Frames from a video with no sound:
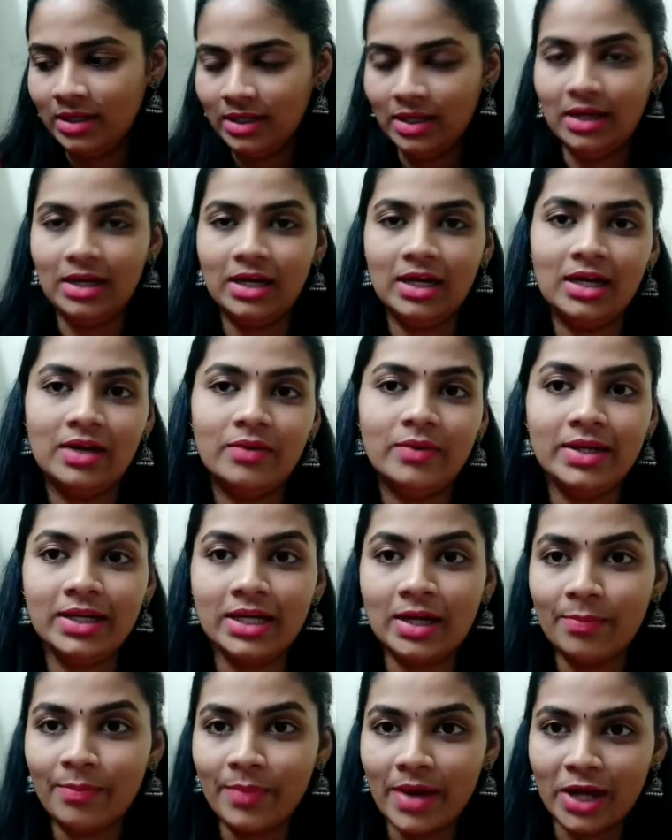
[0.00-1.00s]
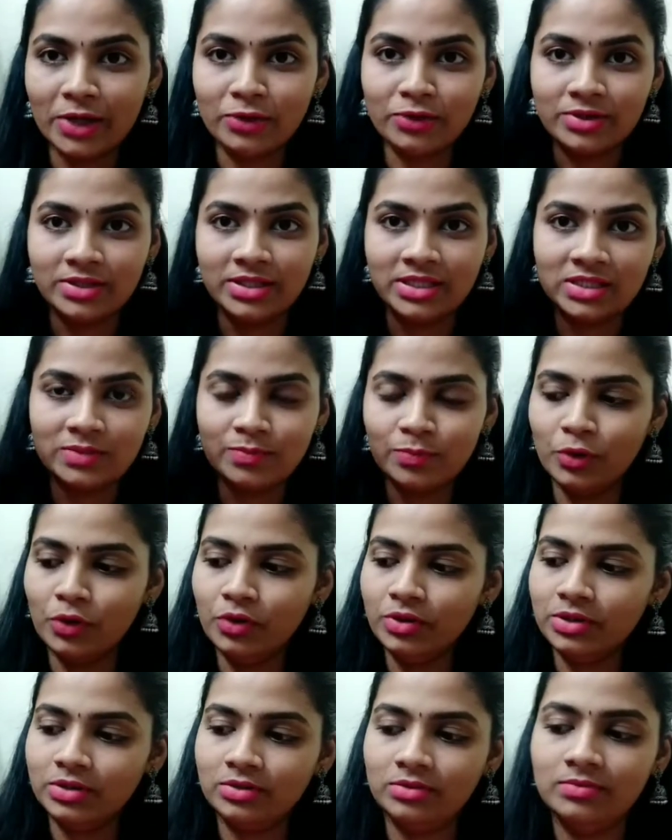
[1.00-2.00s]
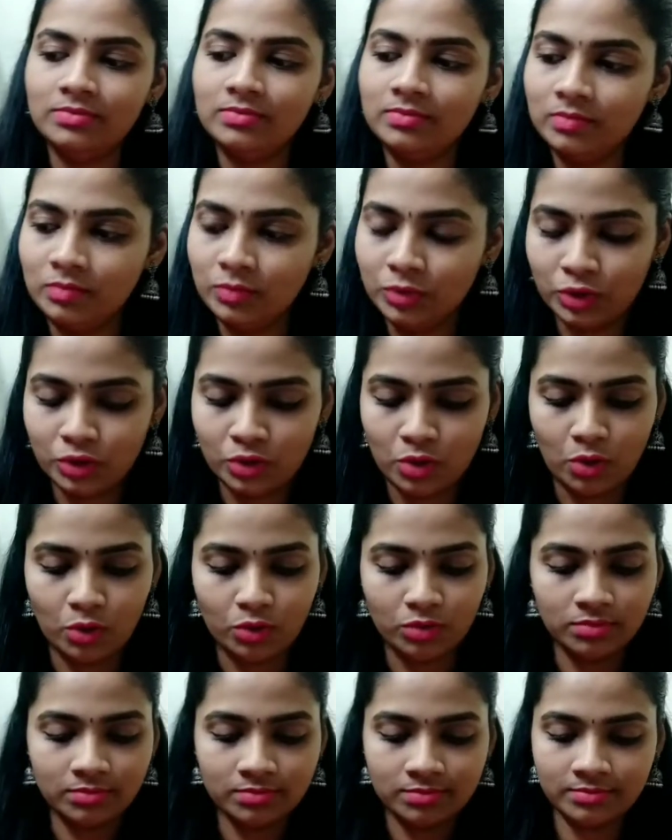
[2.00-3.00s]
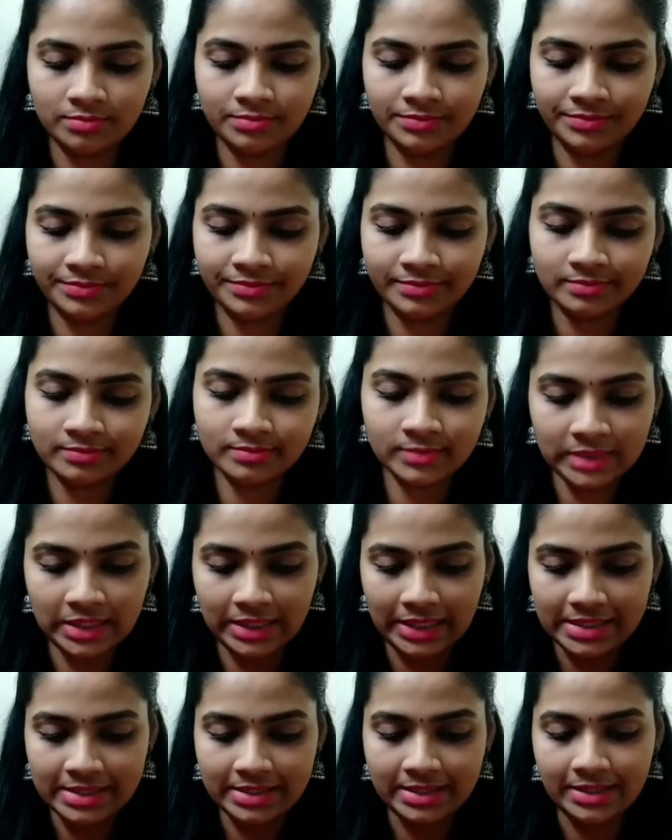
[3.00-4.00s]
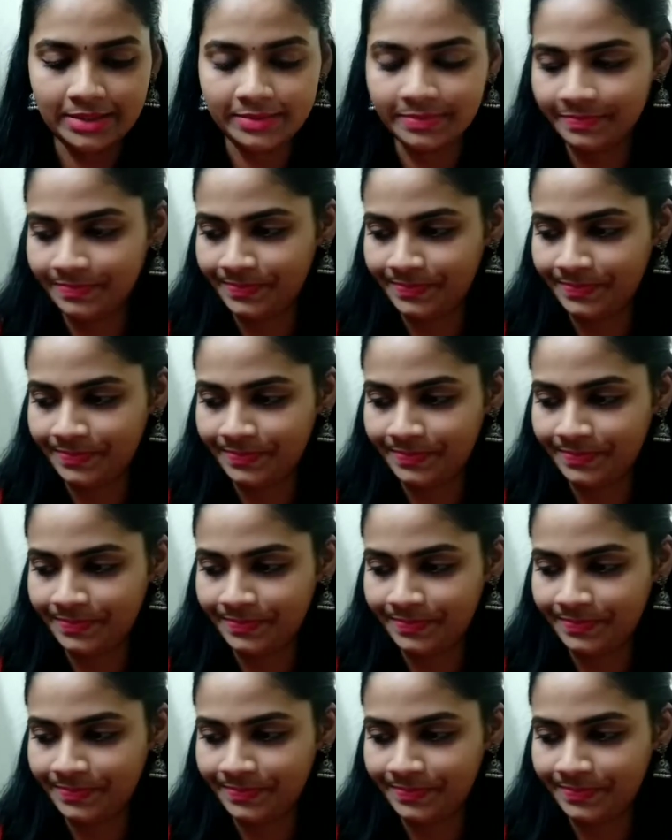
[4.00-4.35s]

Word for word: uh, when compared to this book so let's see